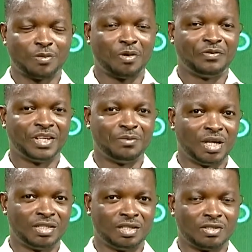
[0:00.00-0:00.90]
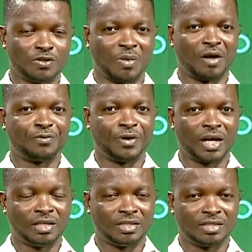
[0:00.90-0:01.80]
of the images you might
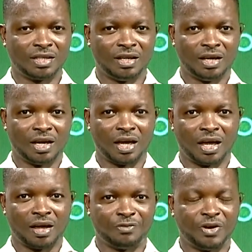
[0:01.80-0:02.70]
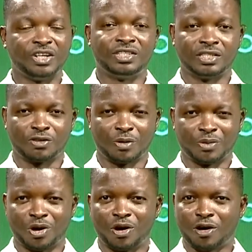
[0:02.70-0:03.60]
find it very disturbing
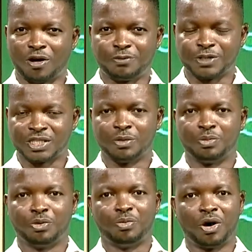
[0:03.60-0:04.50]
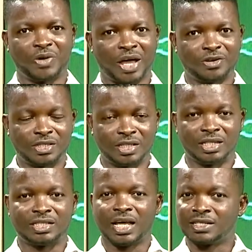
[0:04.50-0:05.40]
or uncomfortable, but we are using
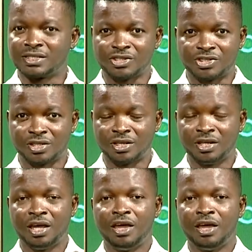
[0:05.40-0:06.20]
it essentially